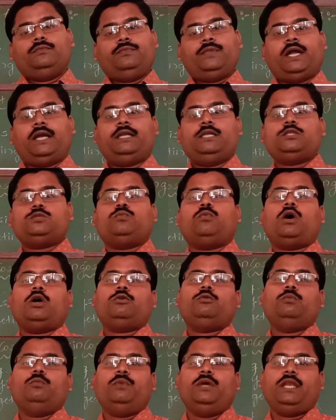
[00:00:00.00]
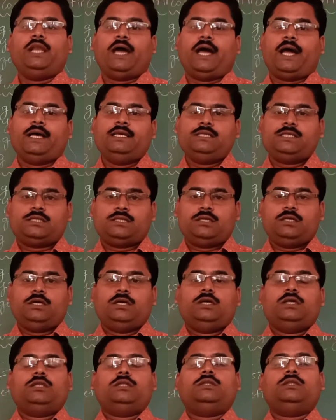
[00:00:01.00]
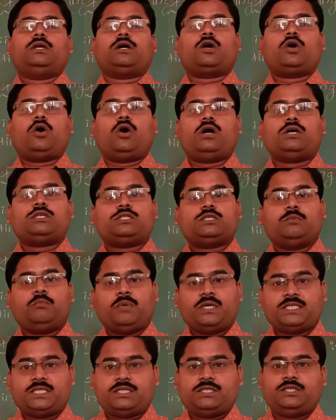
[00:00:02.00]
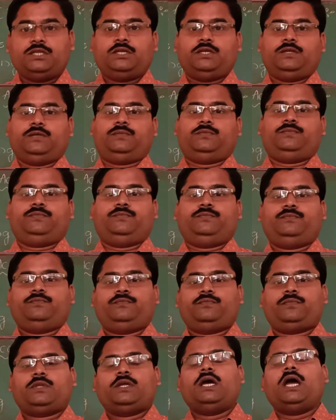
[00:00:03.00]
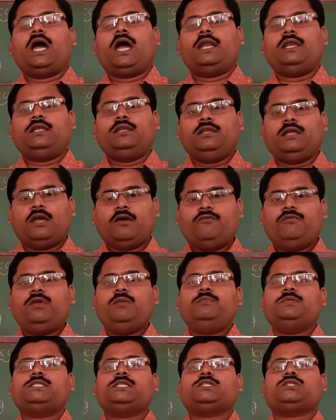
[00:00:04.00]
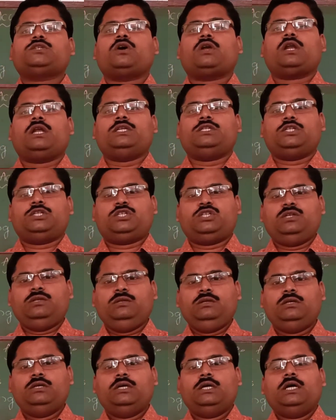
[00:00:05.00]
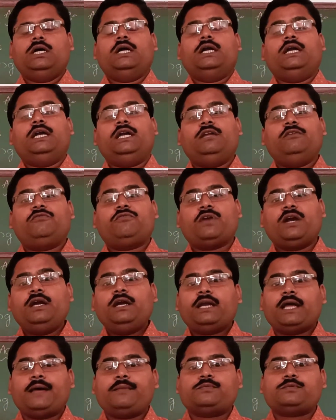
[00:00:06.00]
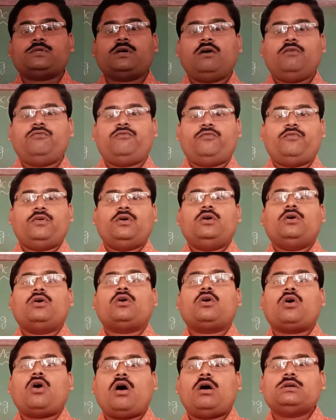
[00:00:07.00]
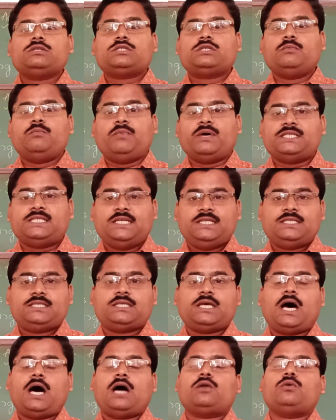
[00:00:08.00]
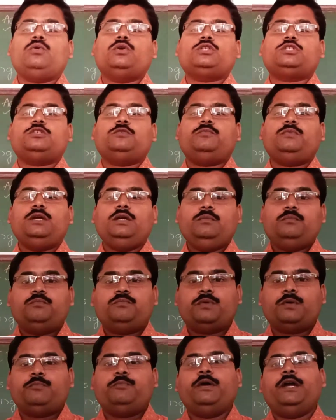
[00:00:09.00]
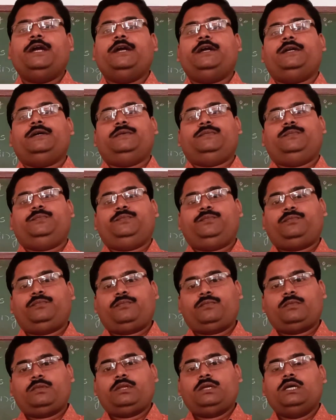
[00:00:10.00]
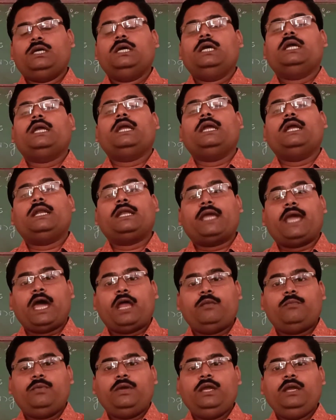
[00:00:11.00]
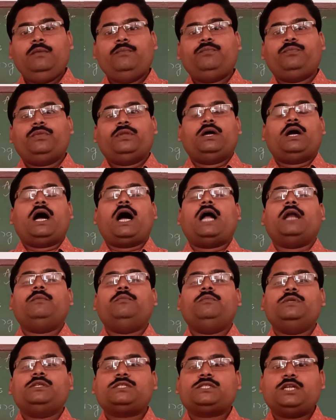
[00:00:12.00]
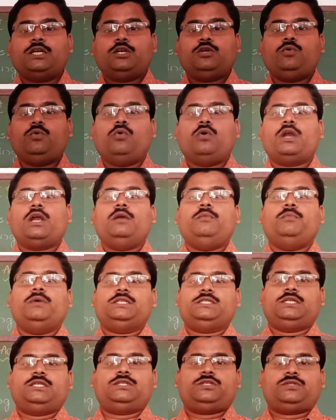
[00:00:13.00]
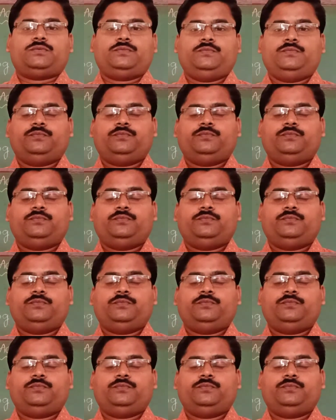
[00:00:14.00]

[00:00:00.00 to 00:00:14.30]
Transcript: That is what we mean as the cost budgeting. And in every business organization, different types of cost budgets are going to be prepared. It can be administrative overhead budget,